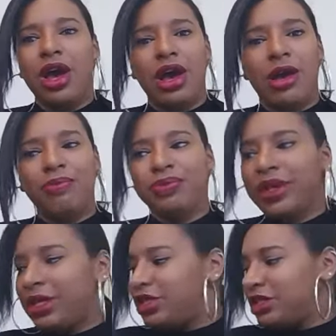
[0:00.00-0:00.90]

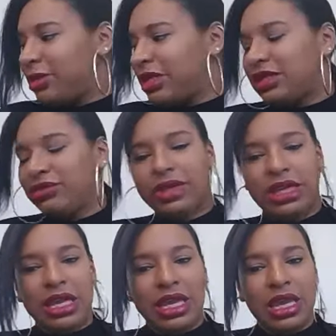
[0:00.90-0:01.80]
and it just makes it
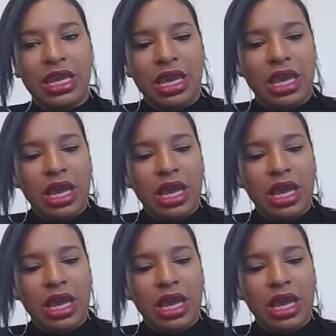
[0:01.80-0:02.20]
really